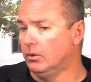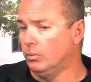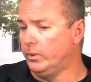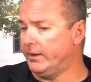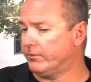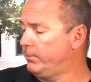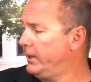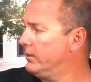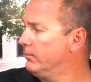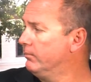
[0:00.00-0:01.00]
we have to
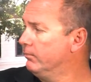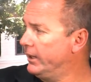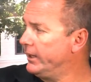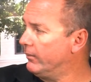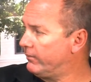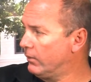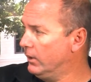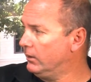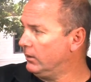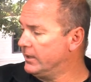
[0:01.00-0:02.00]
pay the money up
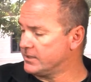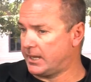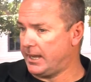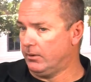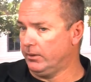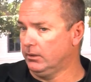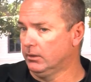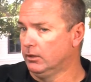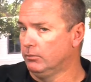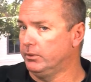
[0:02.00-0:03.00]
front as a county,
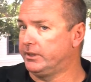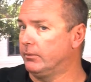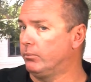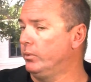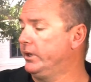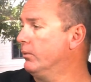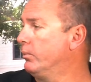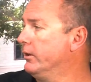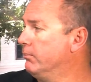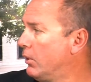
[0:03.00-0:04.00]
but then we get
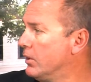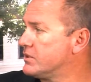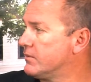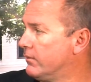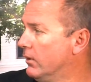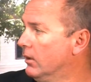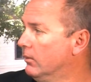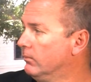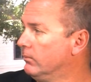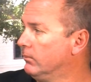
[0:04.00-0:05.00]
reimbursed from
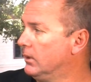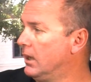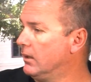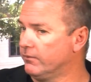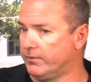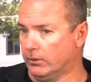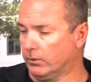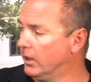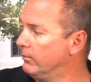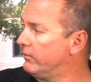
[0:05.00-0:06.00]
the federal
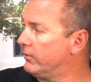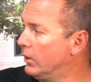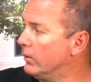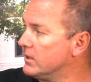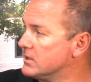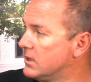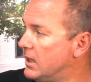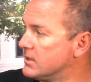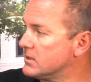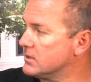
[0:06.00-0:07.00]
government for going to these
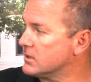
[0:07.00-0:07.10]
classes.